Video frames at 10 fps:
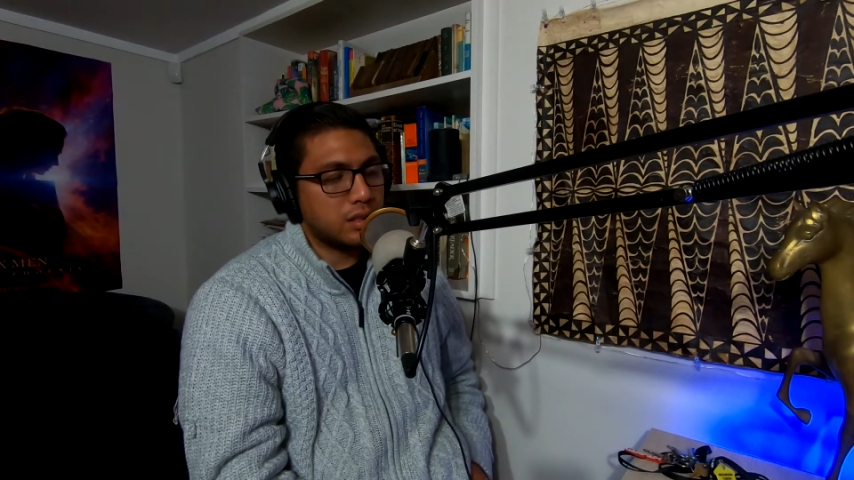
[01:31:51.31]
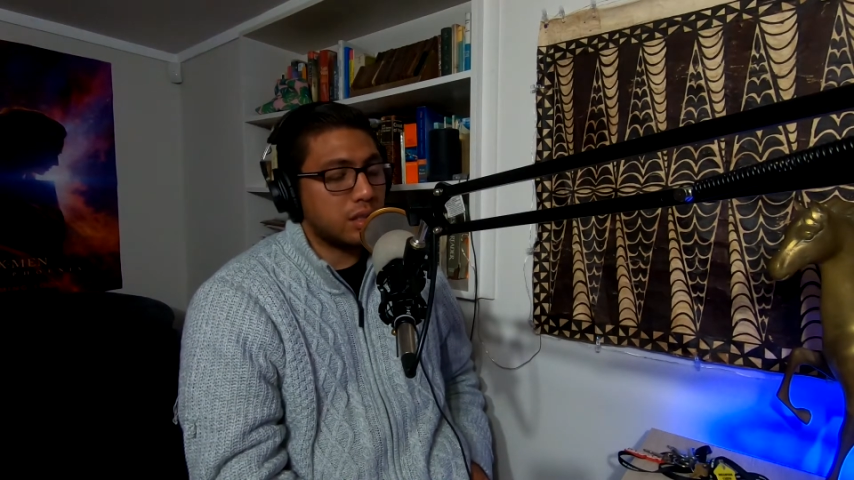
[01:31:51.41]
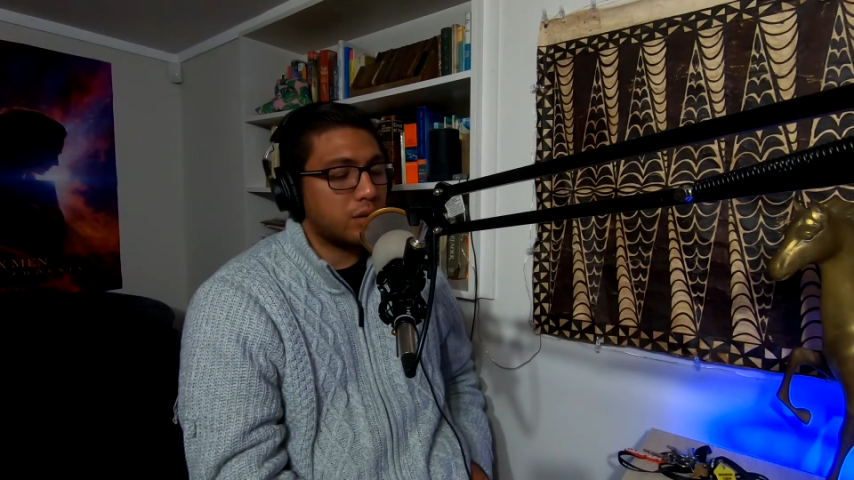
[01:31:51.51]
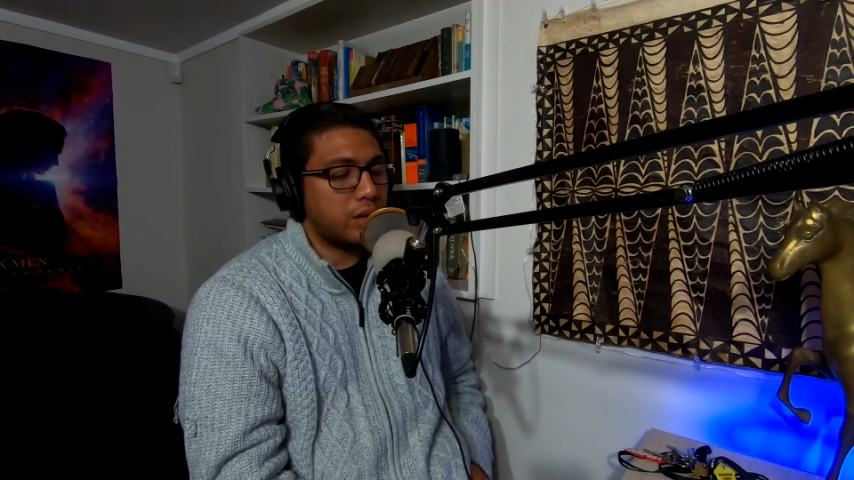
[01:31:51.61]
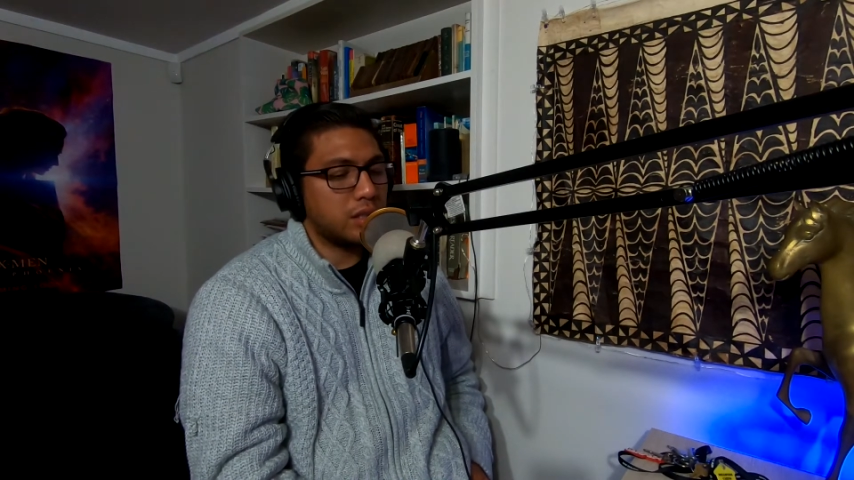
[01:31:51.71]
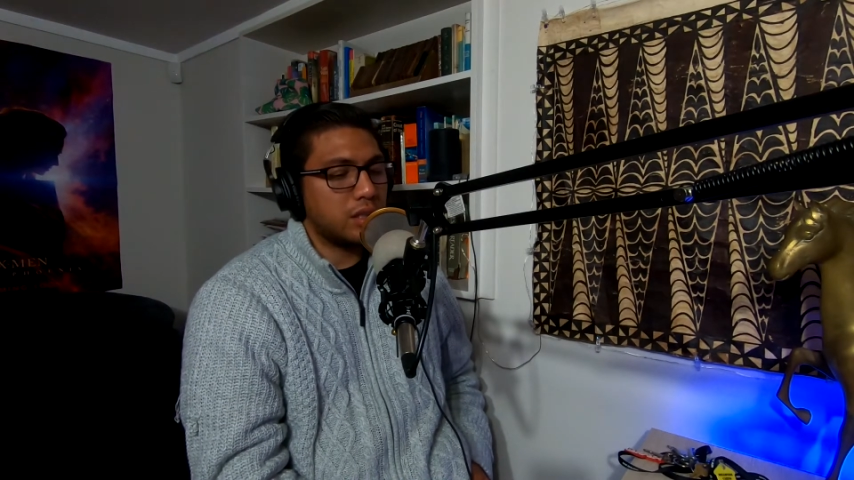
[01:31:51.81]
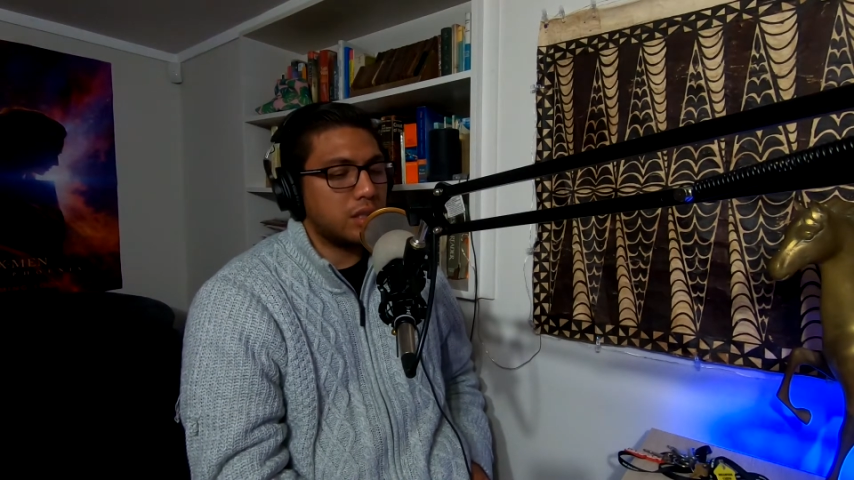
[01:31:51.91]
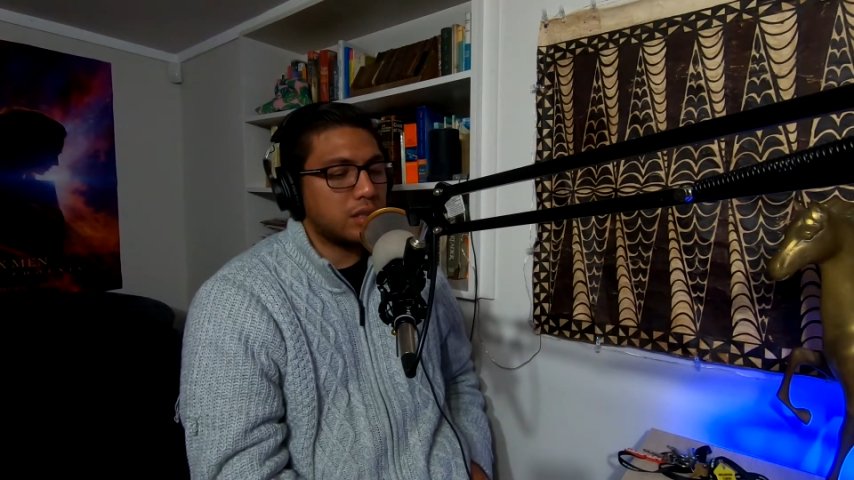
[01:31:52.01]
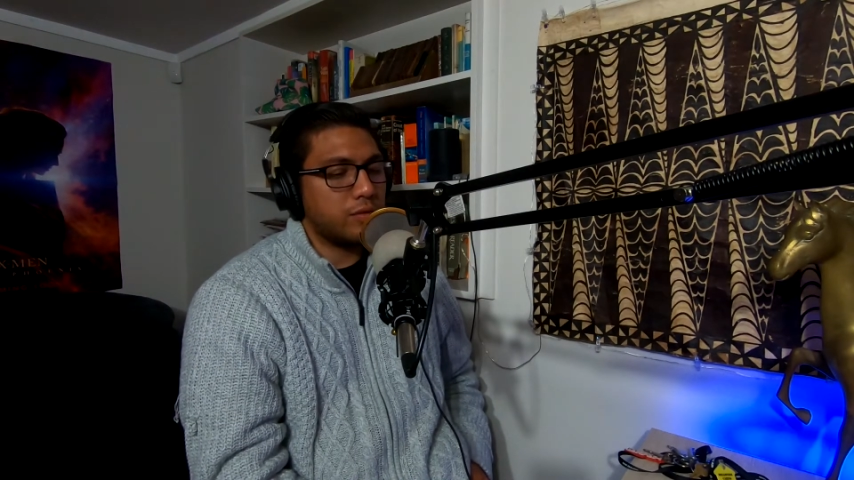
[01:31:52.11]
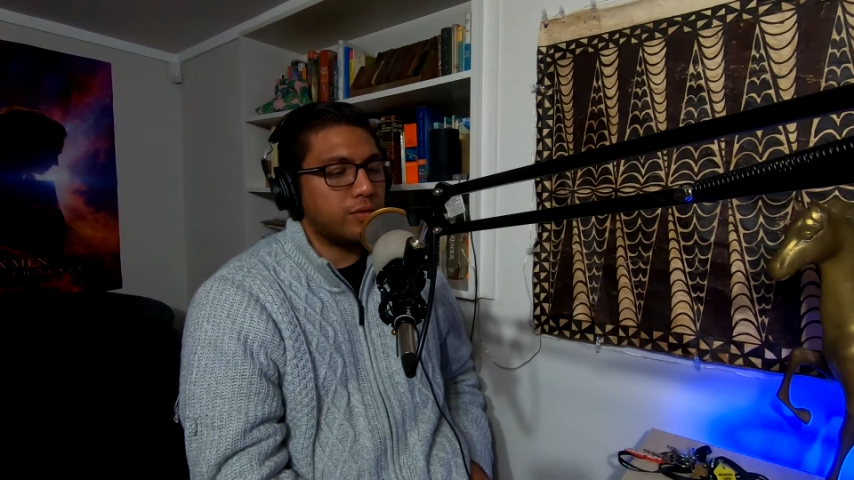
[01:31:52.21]

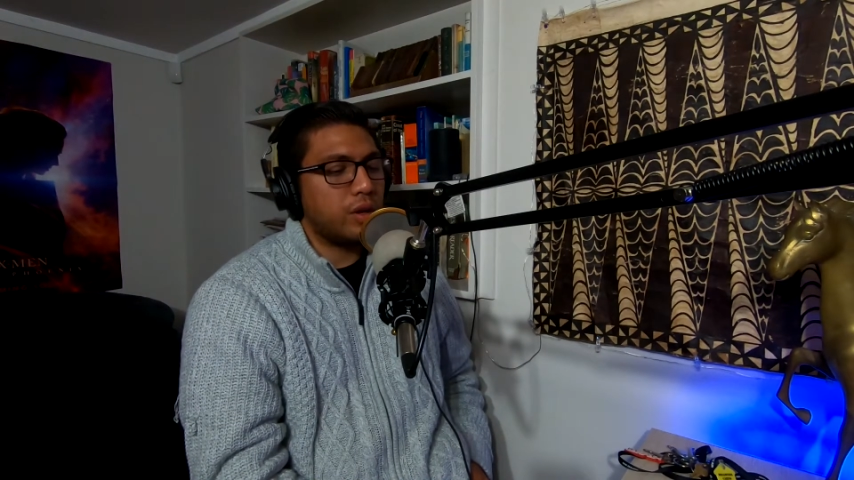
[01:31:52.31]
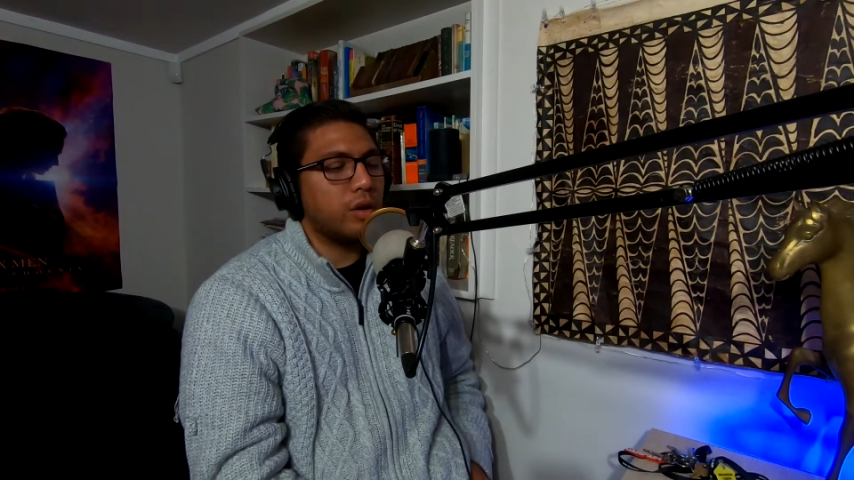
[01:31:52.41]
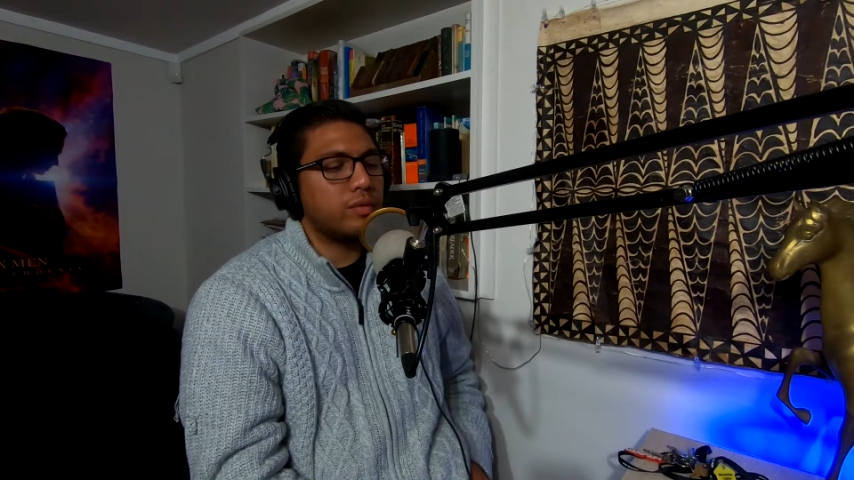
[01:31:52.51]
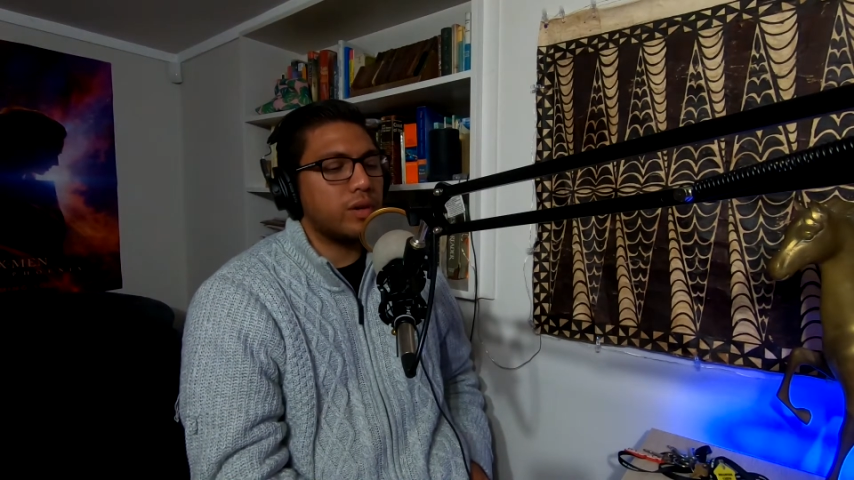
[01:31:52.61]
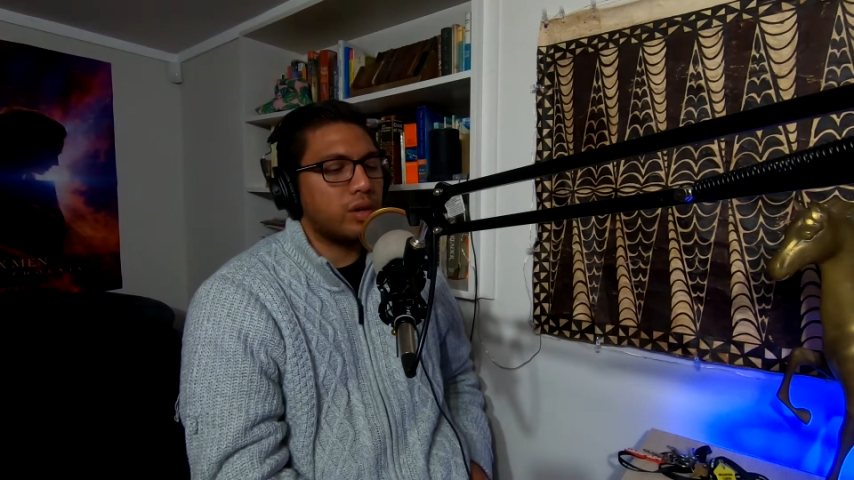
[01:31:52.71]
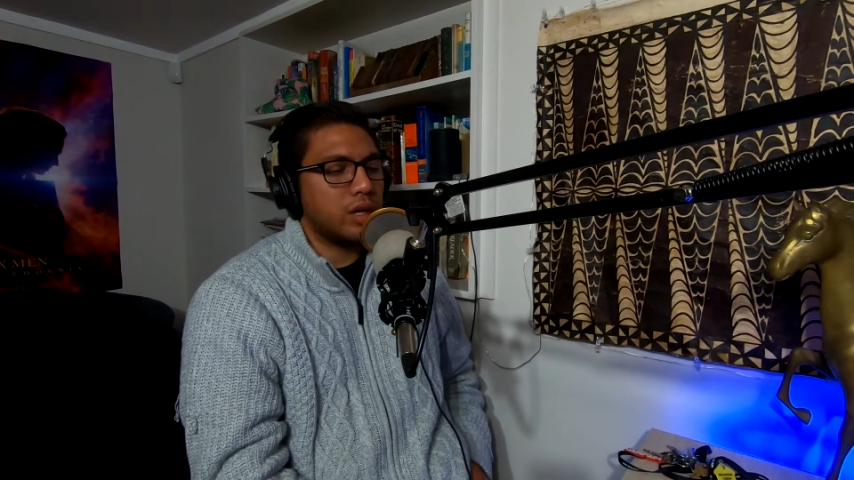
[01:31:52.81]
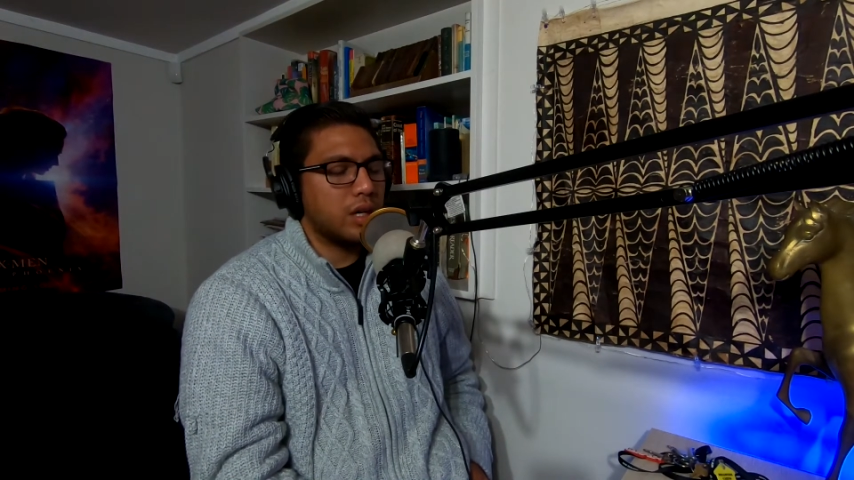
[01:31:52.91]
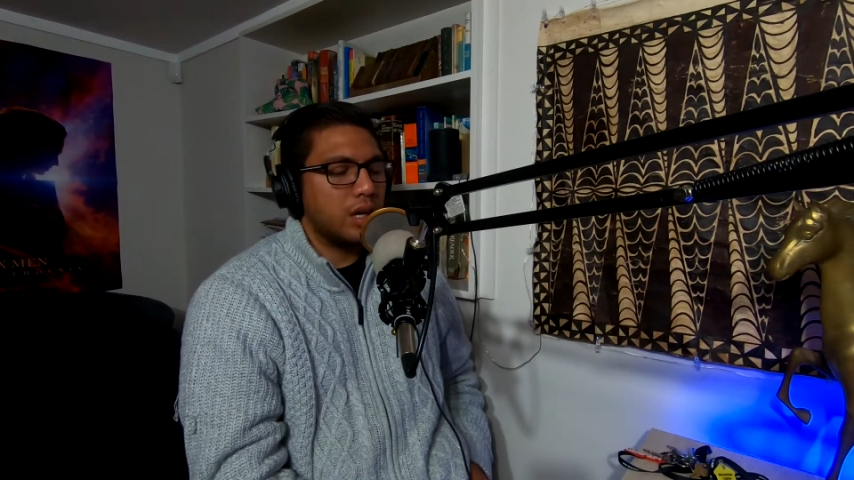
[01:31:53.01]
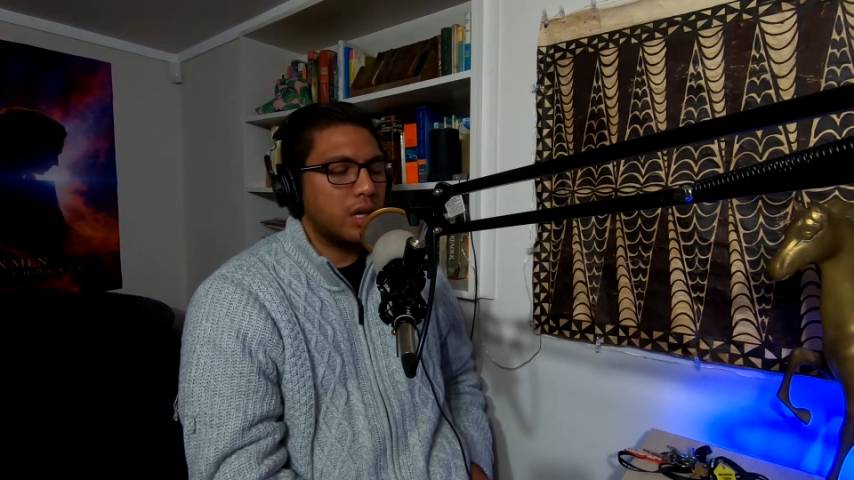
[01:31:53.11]
a very, very,